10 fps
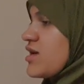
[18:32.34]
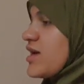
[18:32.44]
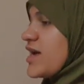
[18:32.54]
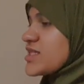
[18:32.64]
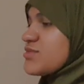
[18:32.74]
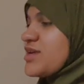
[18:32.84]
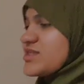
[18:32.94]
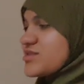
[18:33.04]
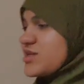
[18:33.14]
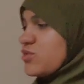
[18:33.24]
x
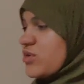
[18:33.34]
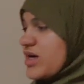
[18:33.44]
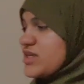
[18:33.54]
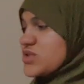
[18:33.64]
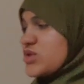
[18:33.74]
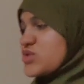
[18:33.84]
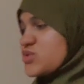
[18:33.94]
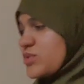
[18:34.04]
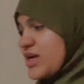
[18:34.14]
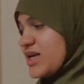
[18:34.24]
plus 3y is equal to
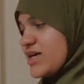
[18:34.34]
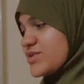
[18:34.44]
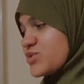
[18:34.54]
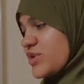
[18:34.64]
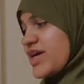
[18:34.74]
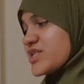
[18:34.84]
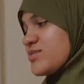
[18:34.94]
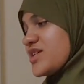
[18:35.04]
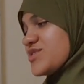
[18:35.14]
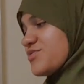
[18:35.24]
1 and 2x
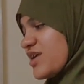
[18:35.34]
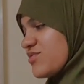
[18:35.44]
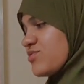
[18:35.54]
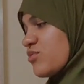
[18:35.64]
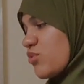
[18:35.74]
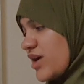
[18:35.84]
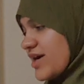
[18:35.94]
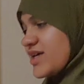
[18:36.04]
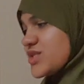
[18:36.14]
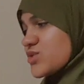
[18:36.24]
plus
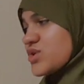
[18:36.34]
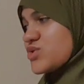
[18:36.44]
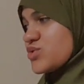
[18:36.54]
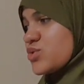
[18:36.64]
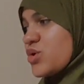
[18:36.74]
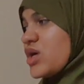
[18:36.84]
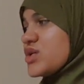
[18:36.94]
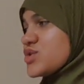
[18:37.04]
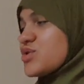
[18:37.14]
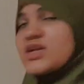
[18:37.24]
5y is equal to 2.
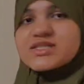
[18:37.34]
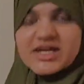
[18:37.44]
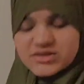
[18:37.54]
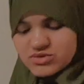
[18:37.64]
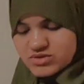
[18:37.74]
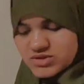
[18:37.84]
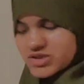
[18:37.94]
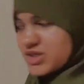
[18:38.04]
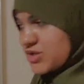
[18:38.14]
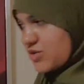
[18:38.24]
So let's add
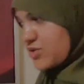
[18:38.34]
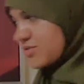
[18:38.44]
continue